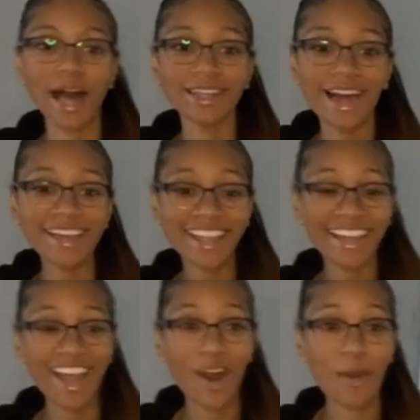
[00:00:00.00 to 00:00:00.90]
like like
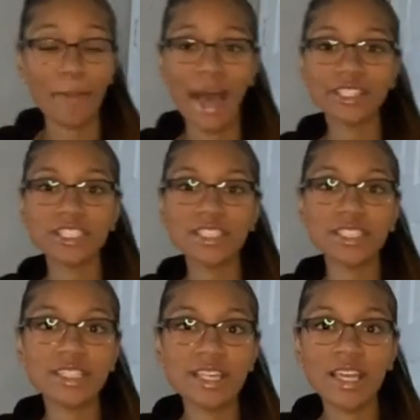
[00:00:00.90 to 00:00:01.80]
how it
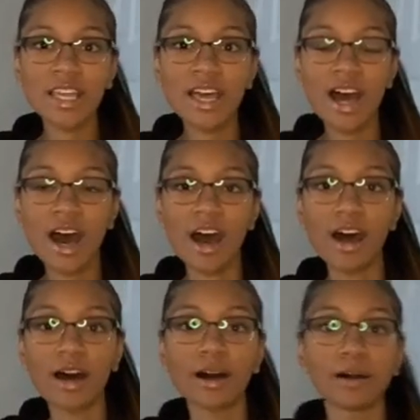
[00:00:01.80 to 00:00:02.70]
matches.
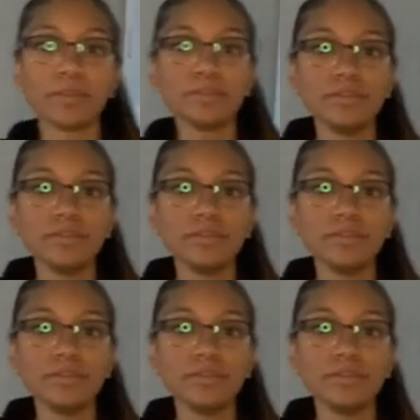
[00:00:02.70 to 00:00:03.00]
Um,